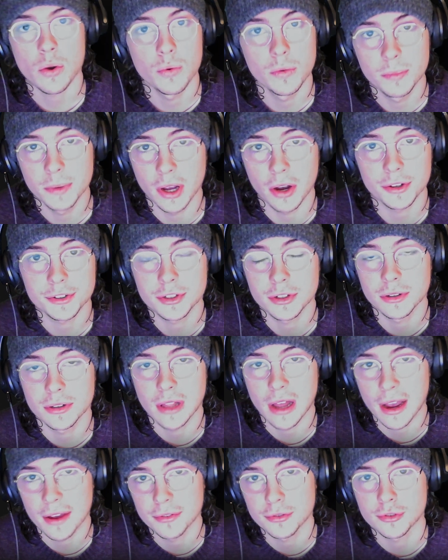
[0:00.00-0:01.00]
We also
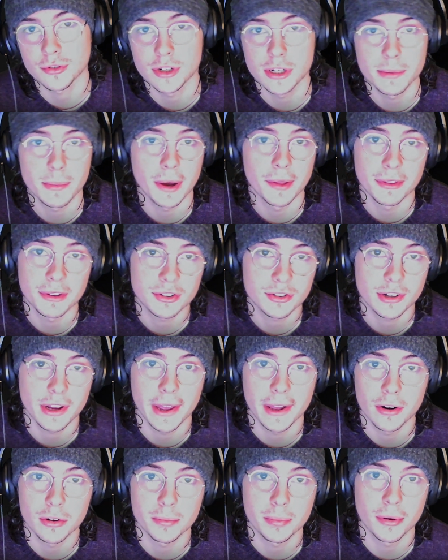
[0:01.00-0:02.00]
live stream on this
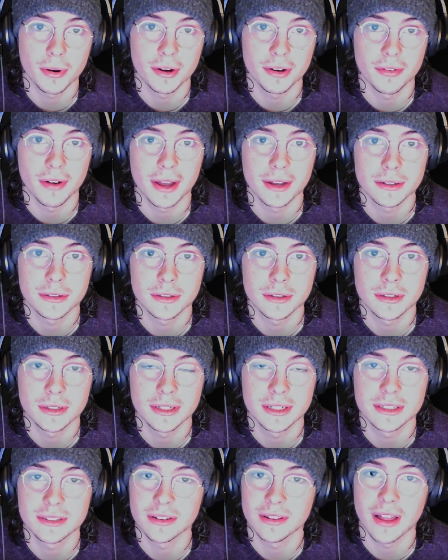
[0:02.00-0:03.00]
channel pretty regularly.
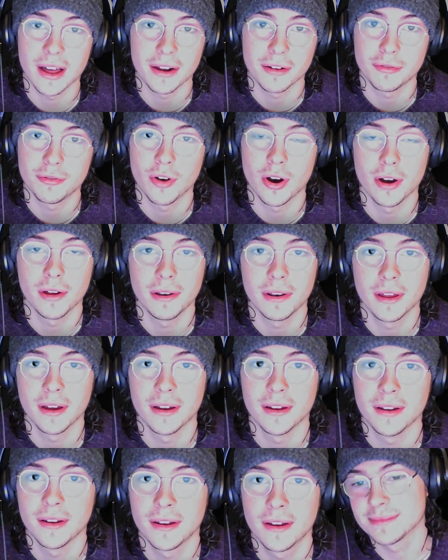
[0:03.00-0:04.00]
It's a lot of
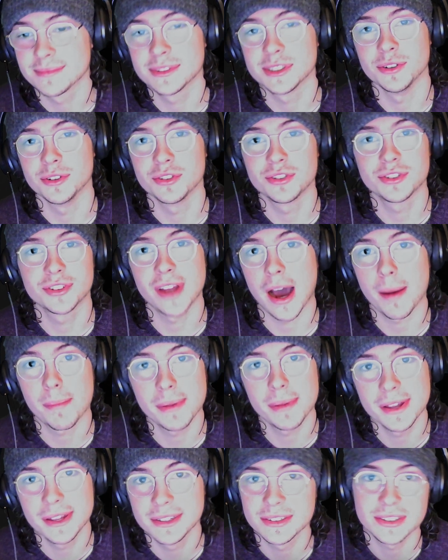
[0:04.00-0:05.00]
fun. So just stop
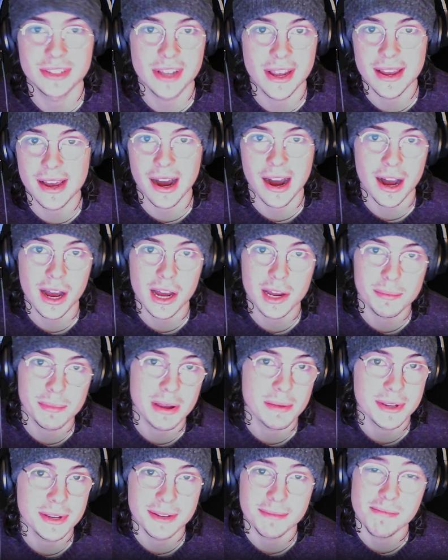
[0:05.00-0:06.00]
in, say hi,
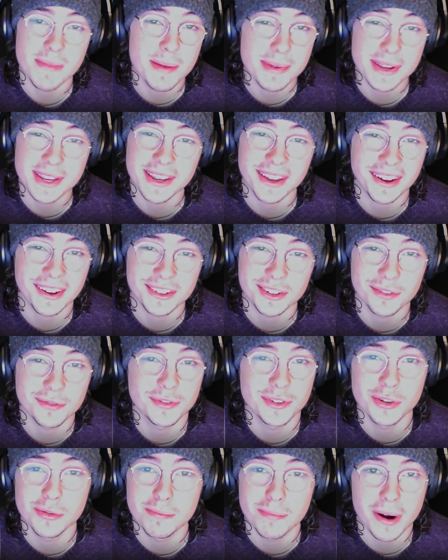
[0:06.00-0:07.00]
maybe kick us a
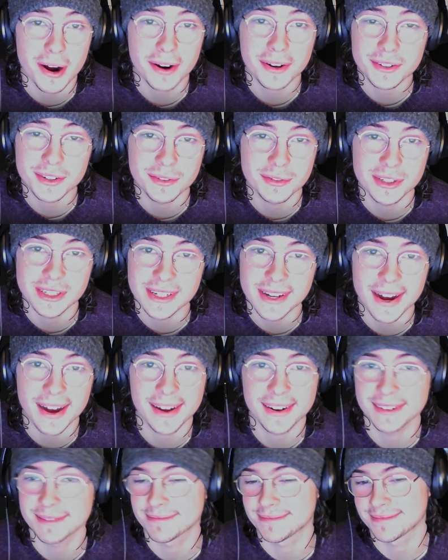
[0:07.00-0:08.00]
few bucks if you
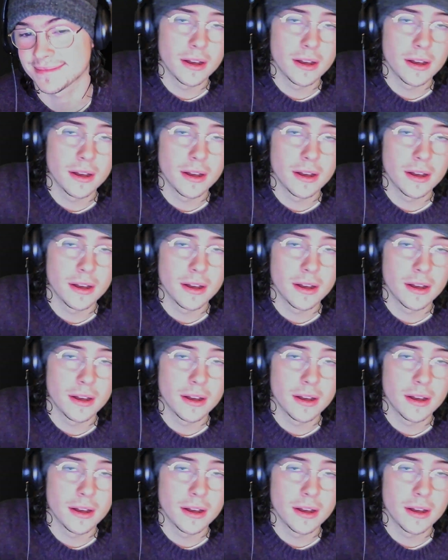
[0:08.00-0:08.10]
got it.